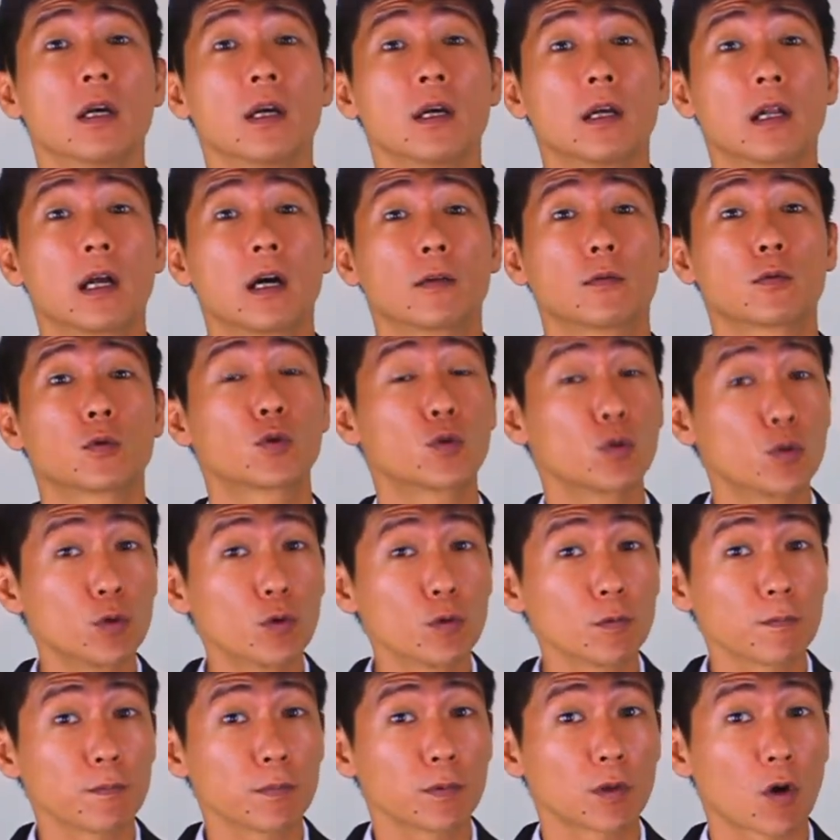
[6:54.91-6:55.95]
now
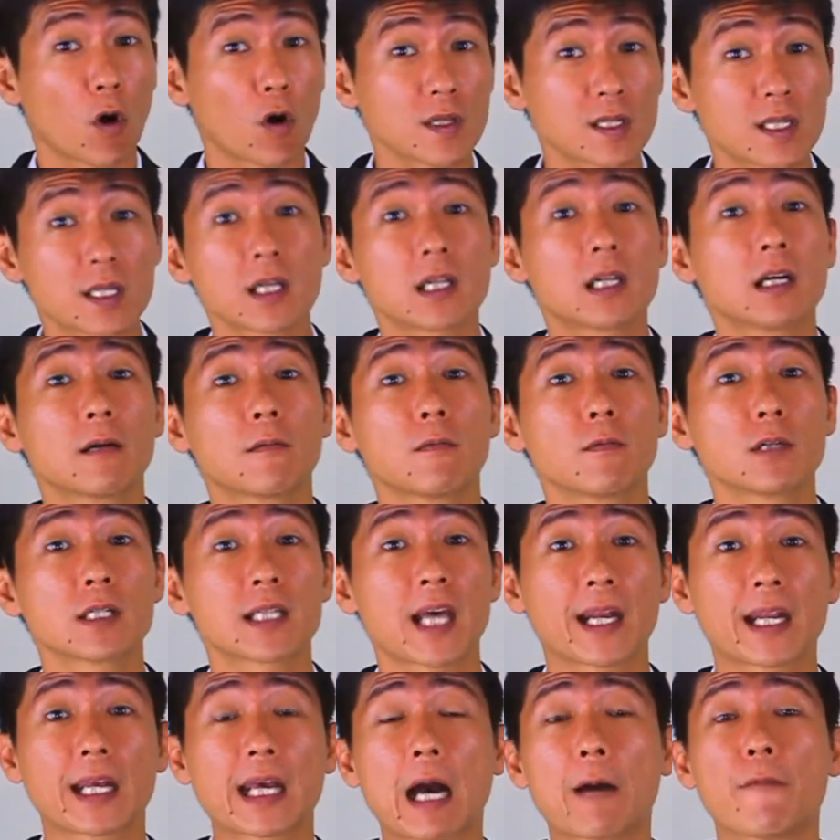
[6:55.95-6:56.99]
do consider
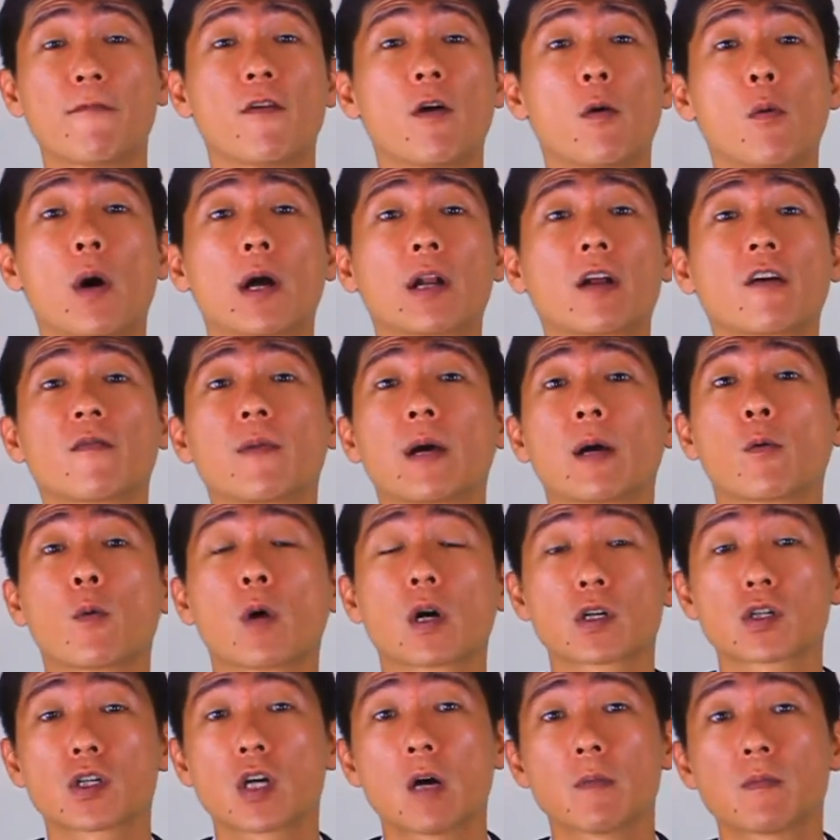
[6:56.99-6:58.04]
signing up for one of my
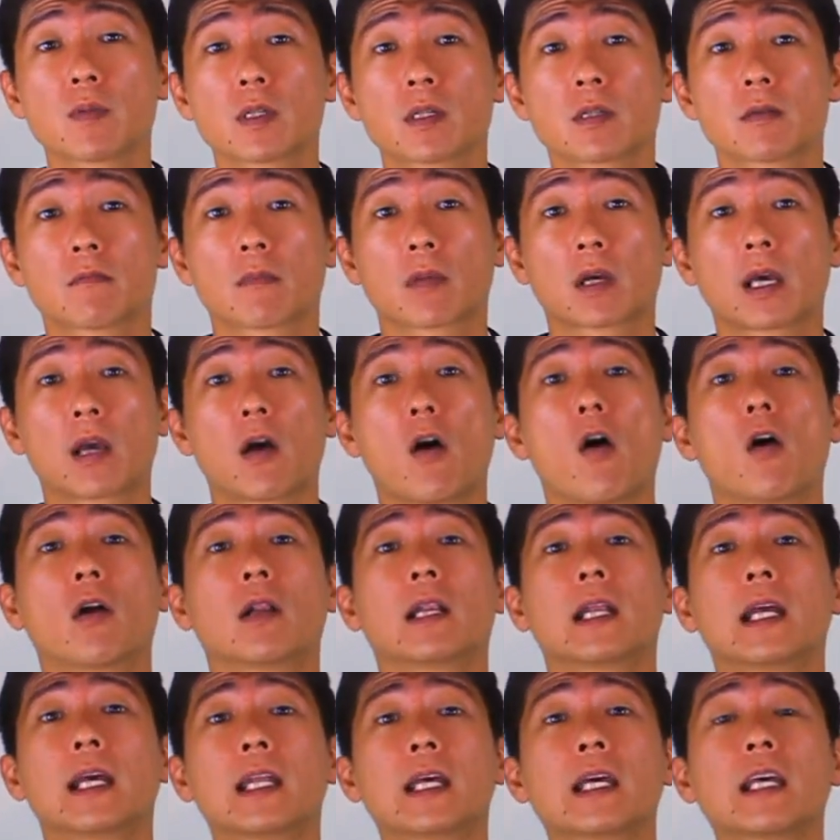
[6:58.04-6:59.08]
workshops, okay, on
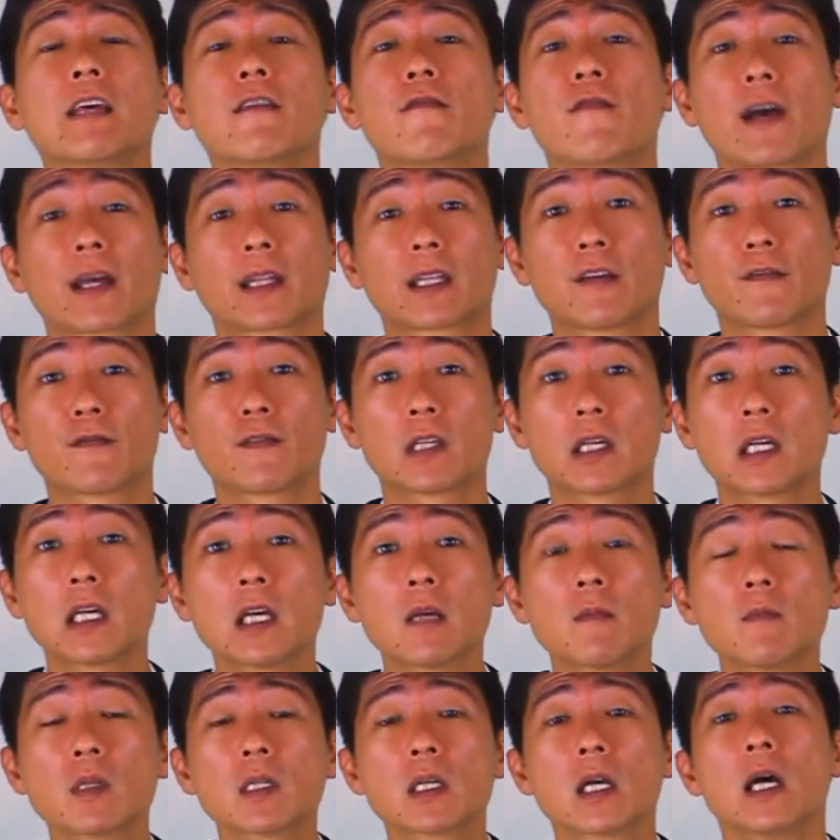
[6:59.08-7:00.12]
leading effective
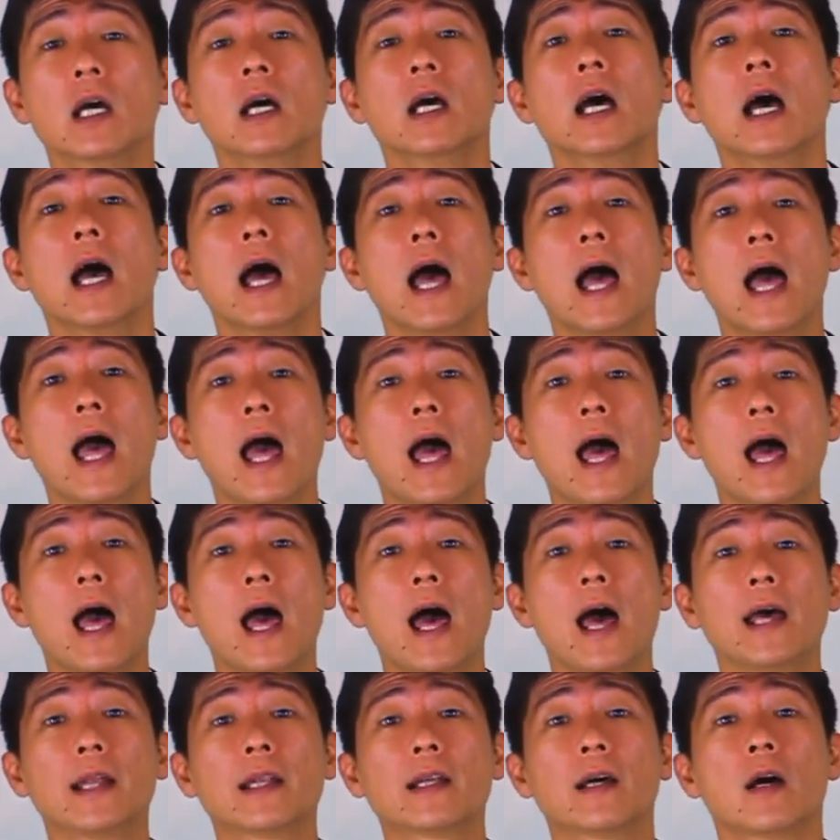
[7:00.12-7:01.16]
teams,
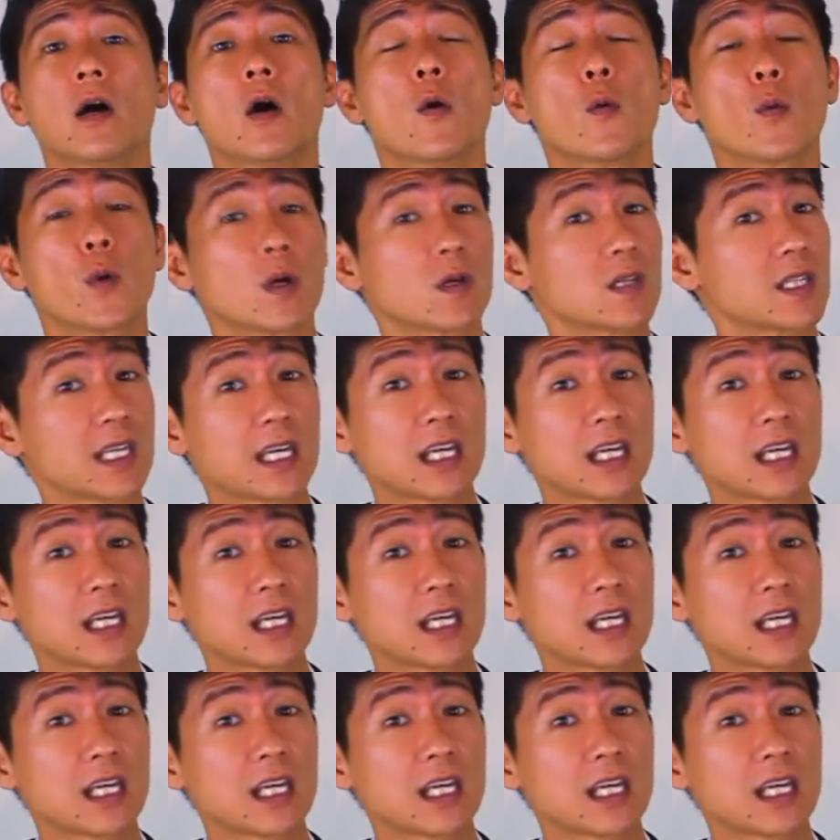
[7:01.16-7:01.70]
and we'll see